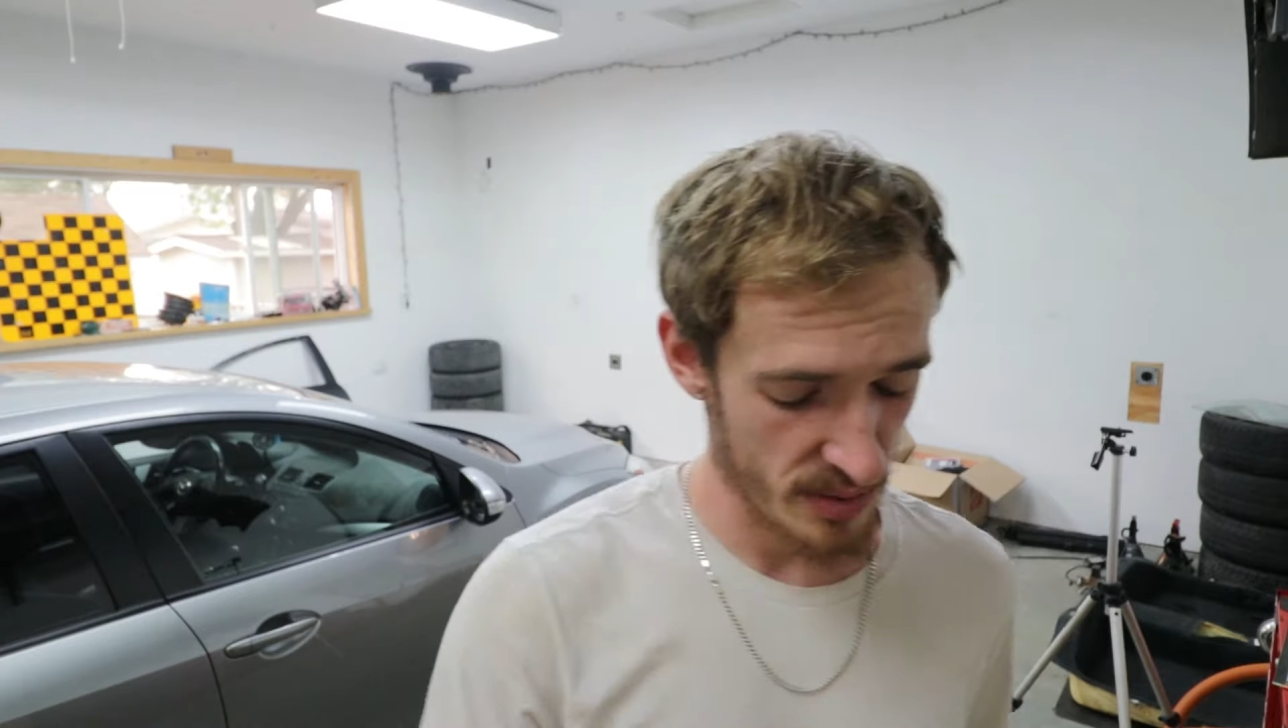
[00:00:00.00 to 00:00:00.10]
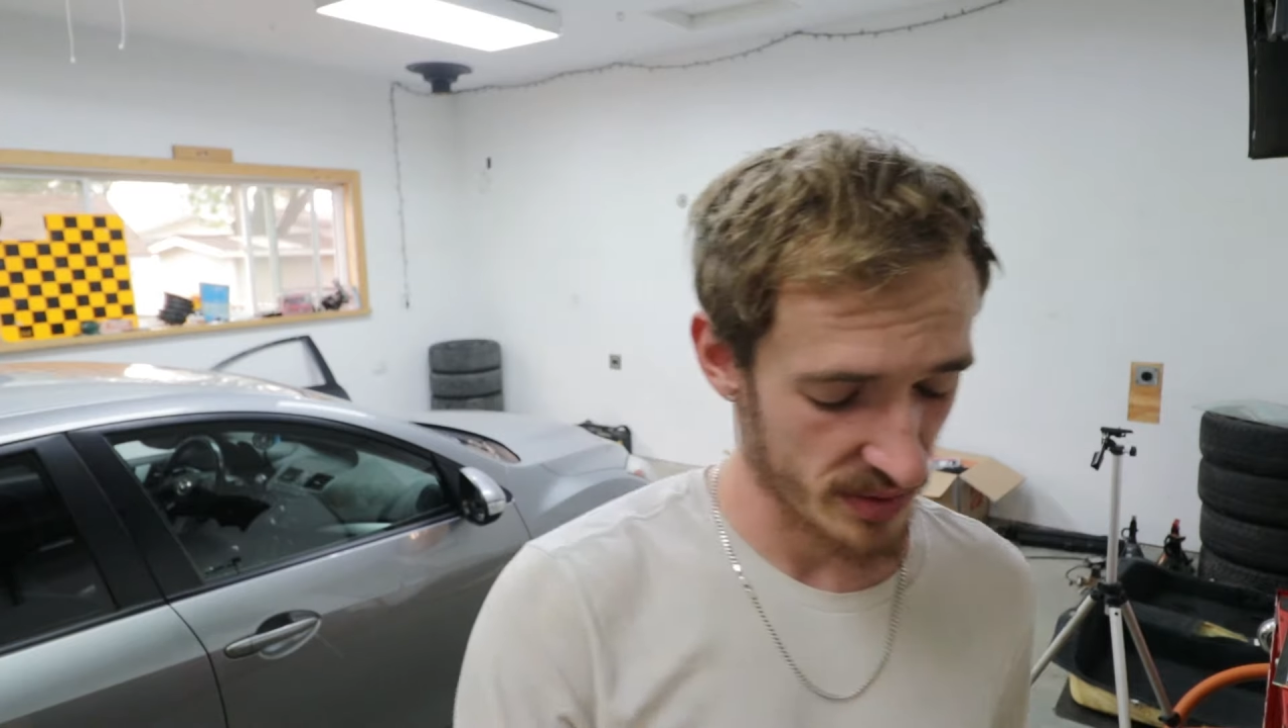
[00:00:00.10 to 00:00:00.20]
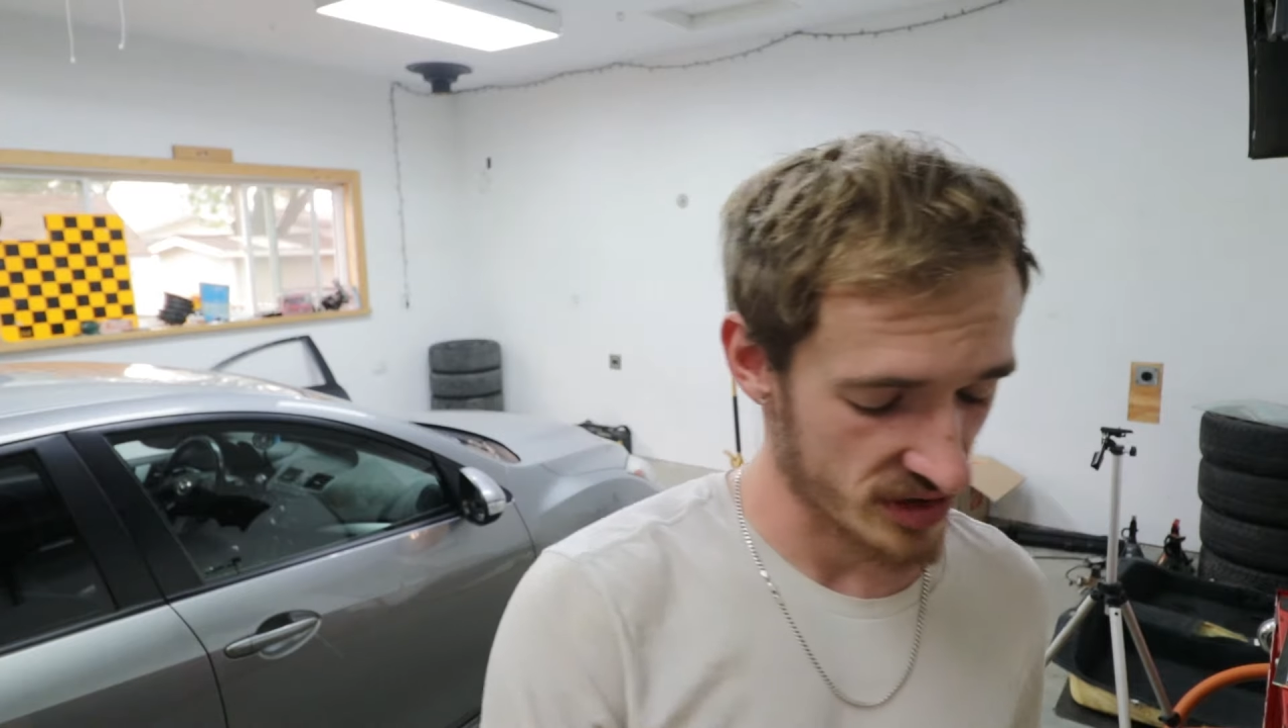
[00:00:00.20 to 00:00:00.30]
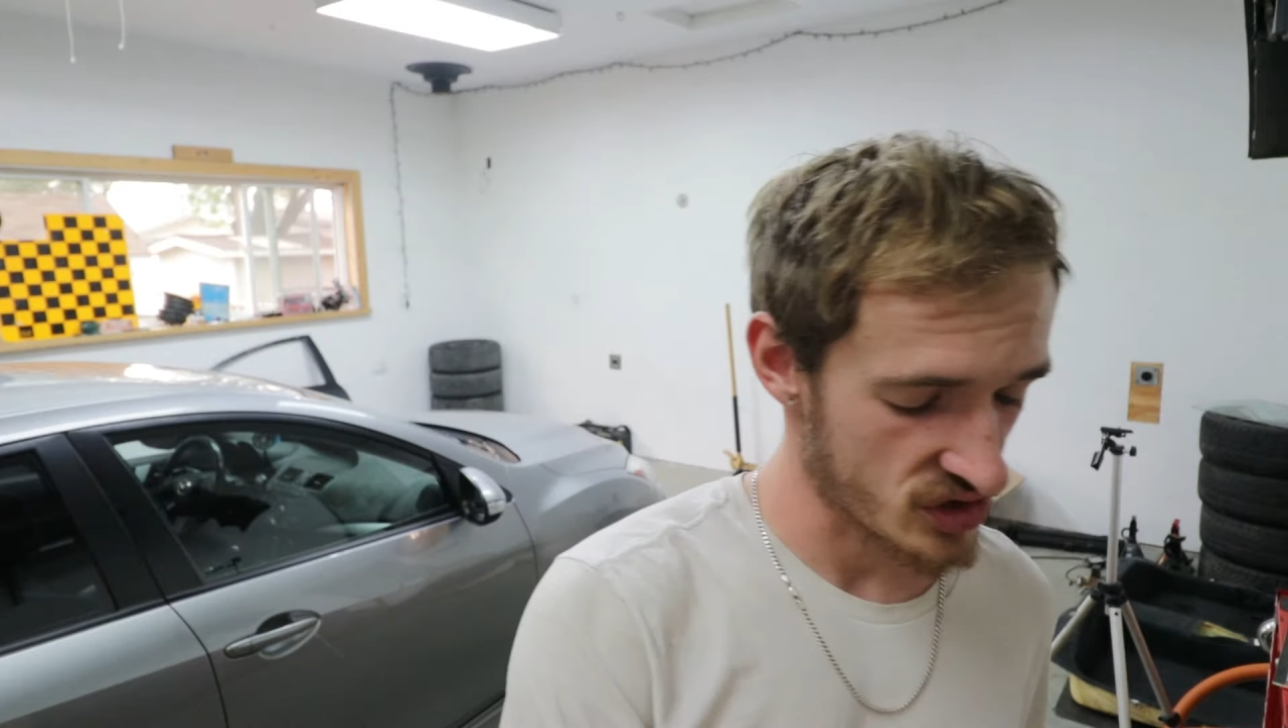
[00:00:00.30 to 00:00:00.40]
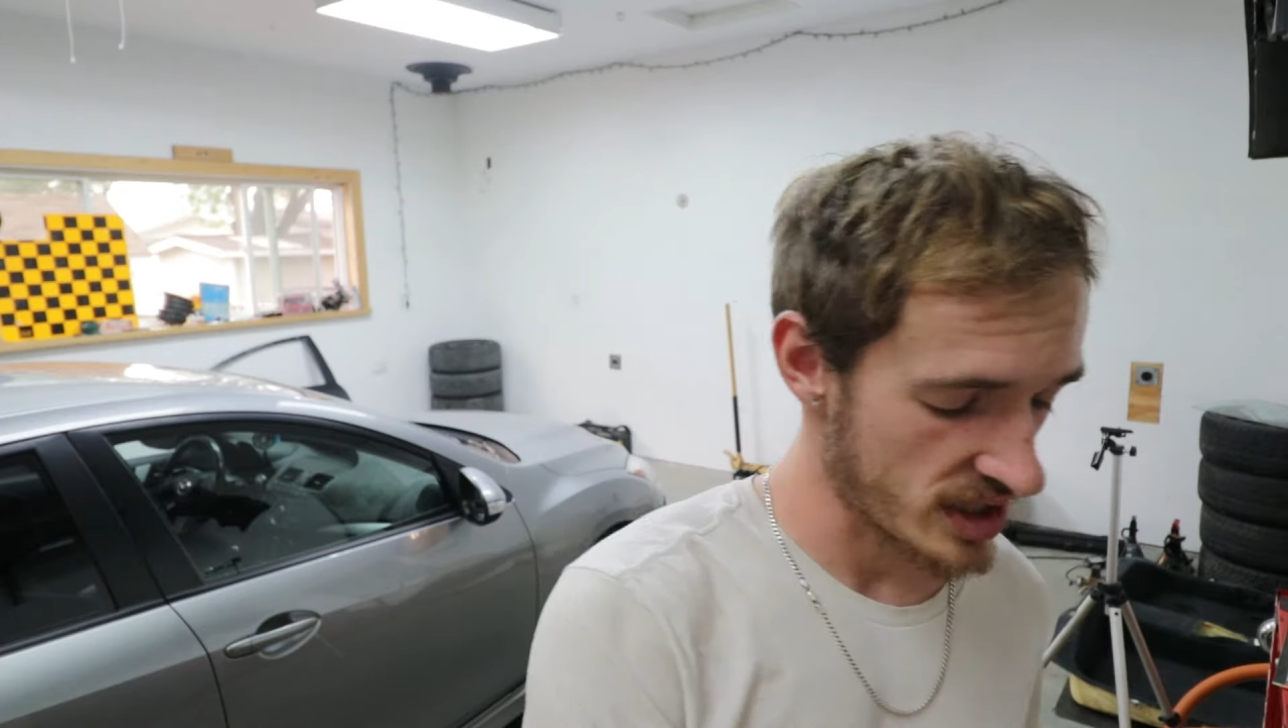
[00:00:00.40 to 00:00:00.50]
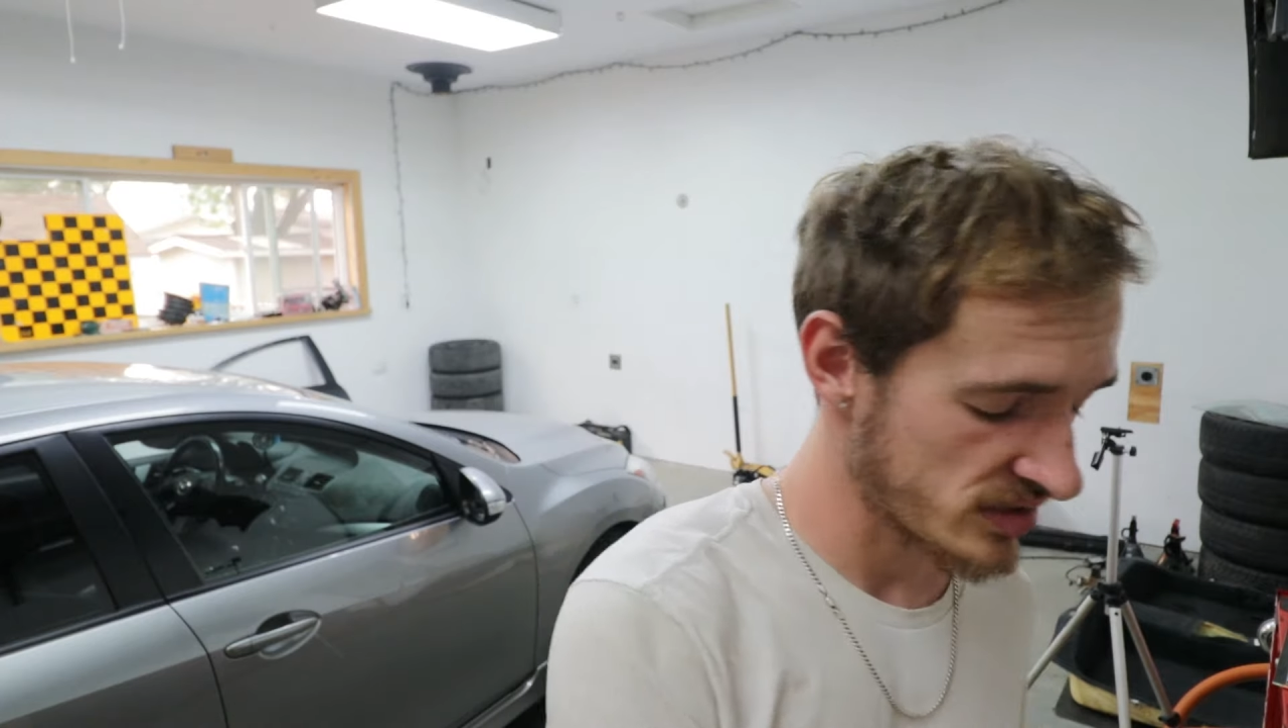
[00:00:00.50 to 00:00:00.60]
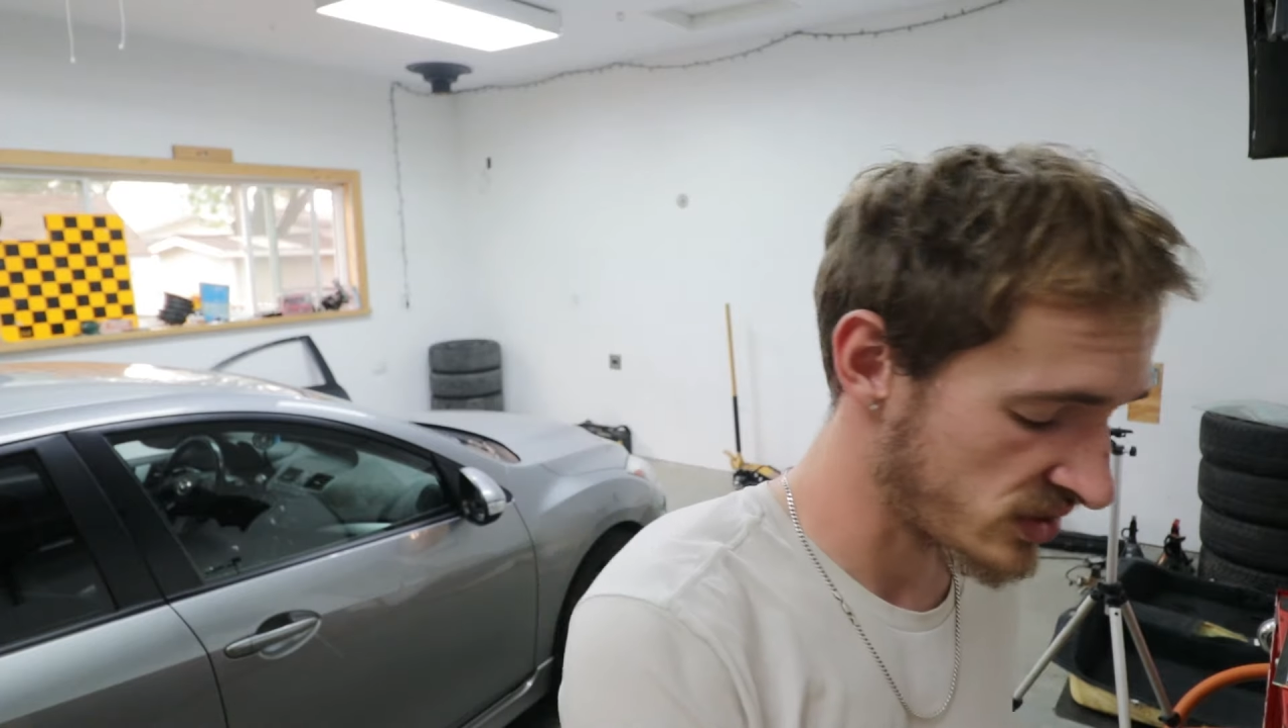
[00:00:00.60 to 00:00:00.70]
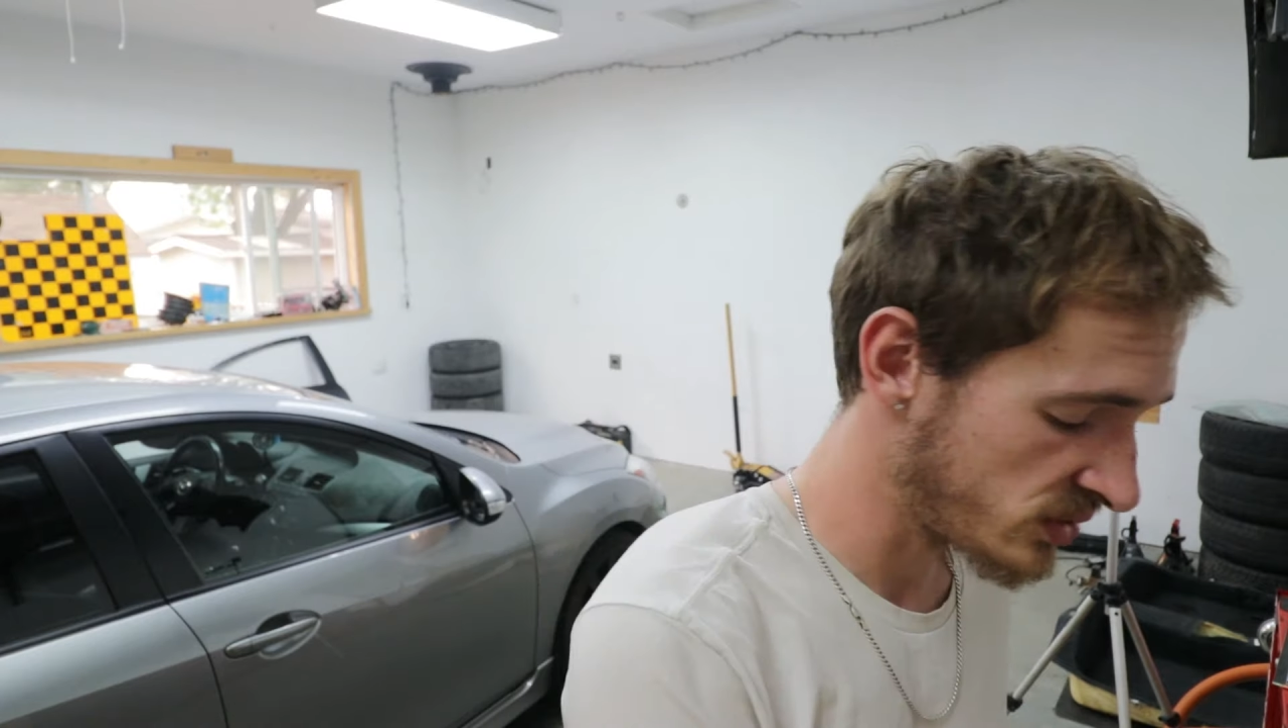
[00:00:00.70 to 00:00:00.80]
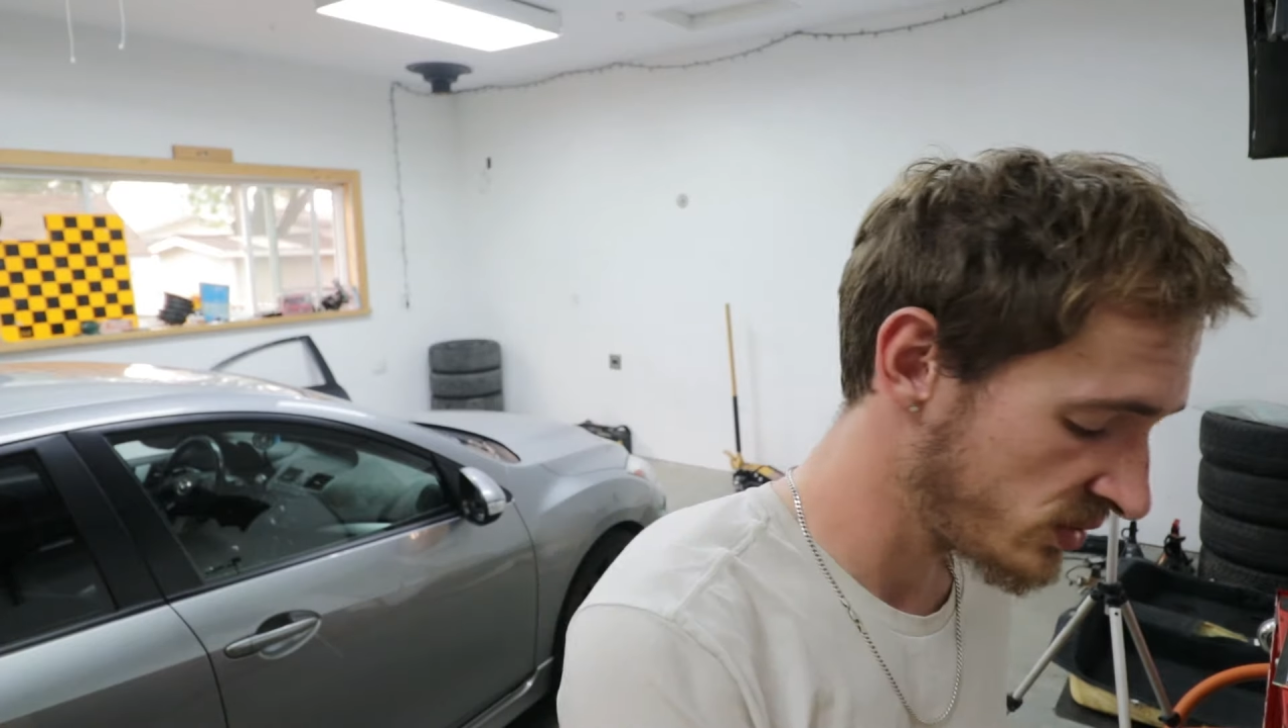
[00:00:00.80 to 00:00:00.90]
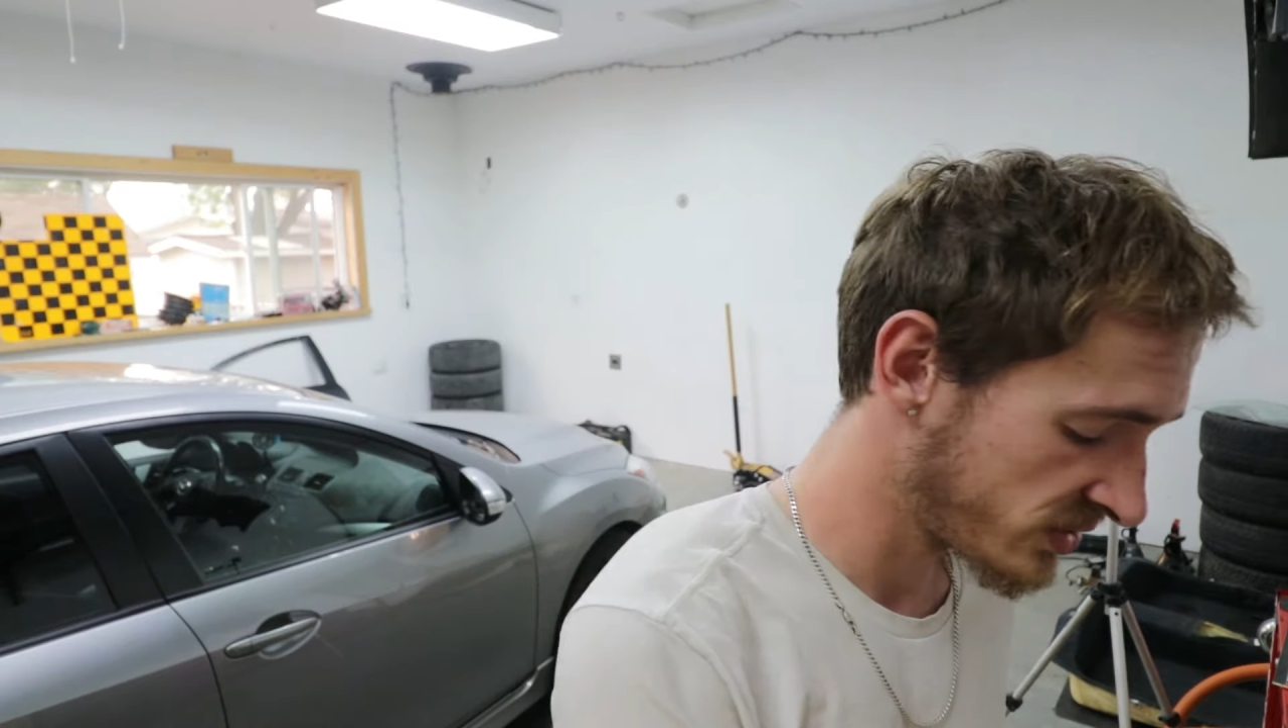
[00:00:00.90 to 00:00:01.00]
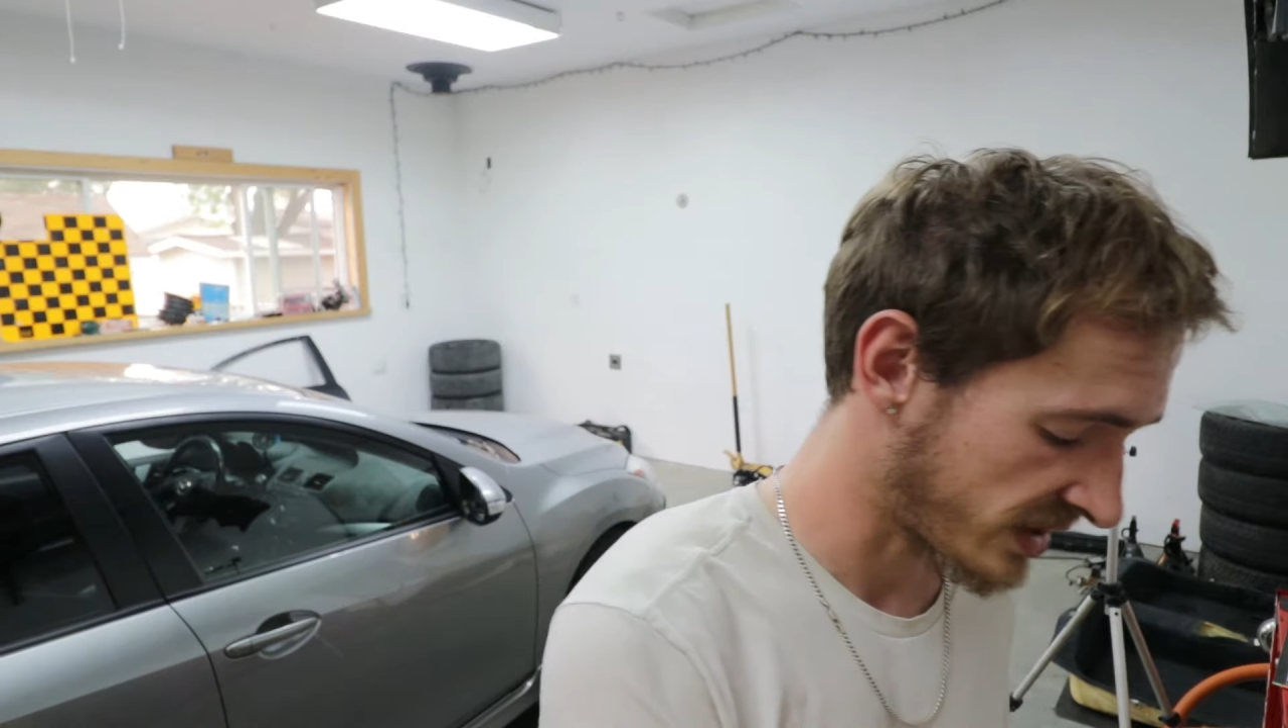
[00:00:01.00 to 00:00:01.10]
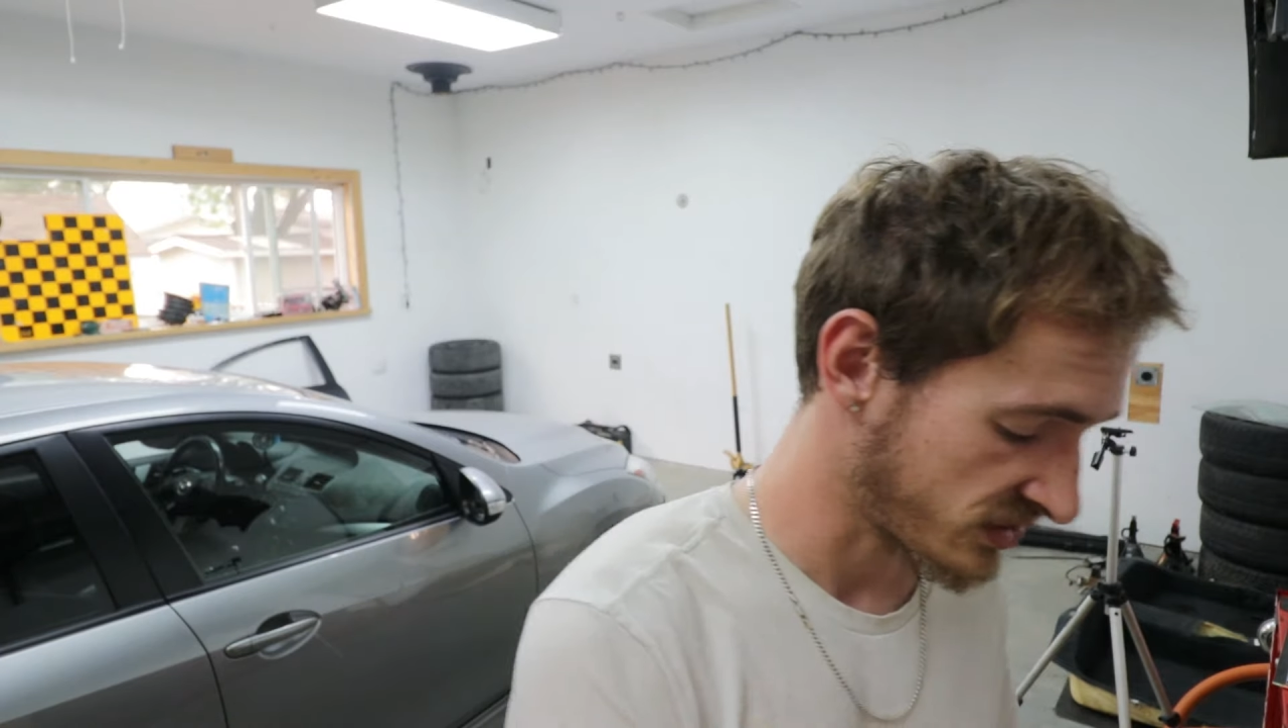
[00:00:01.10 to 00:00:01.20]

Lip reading: out with the Gen 2s.